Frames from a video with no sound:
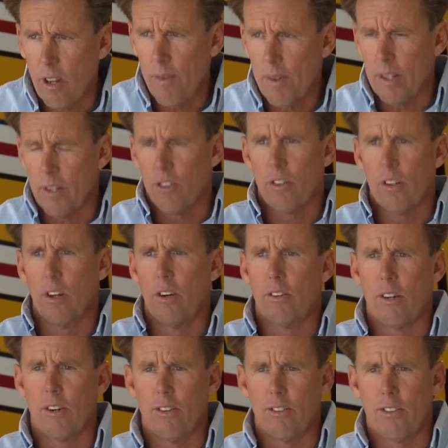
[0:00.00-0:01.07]
Some of the slow
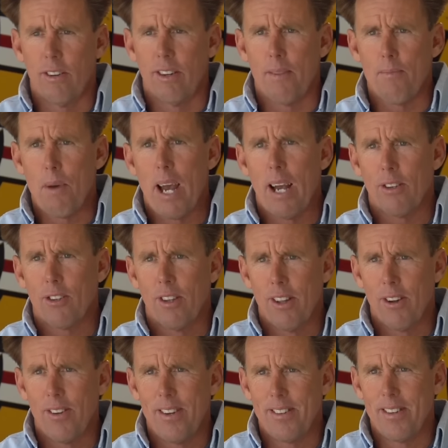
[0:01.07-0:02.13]
turds are in the back, so
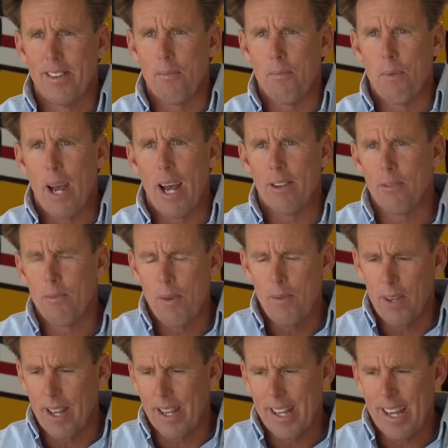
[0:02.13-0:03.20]
they're easy to pass. Maybe
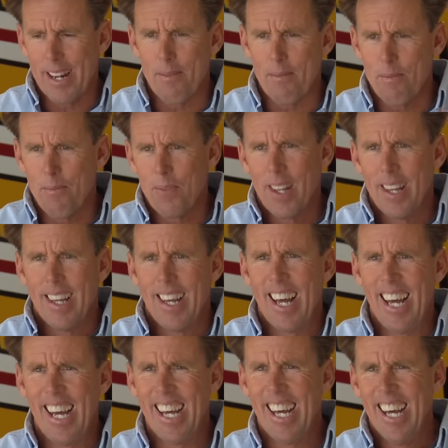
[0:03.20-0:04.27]
you can get them,
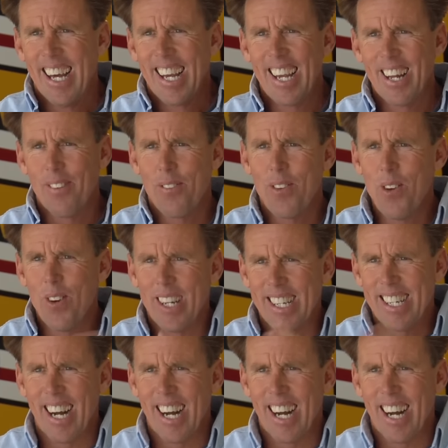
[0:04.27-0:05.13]
get a few at a